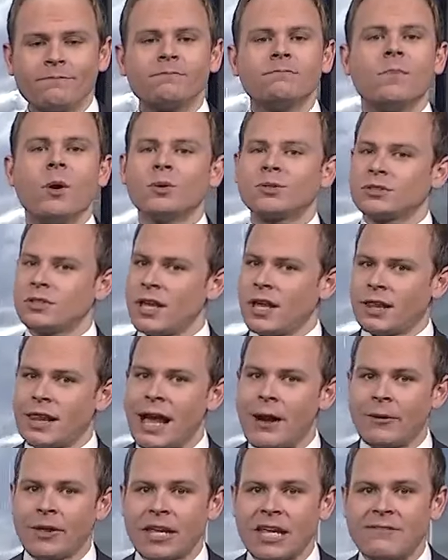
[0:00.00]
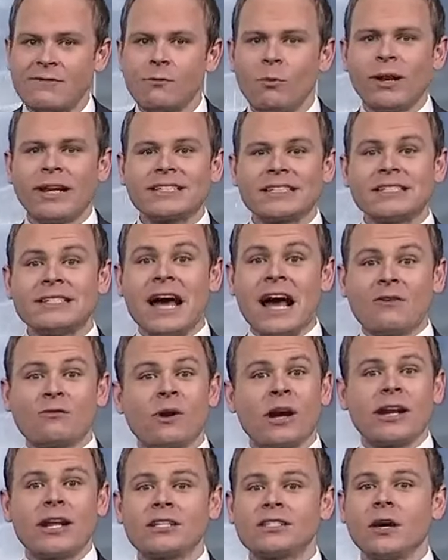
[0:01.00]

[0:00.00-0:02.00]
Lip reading: Mostly cloudy. Even when it's not raining,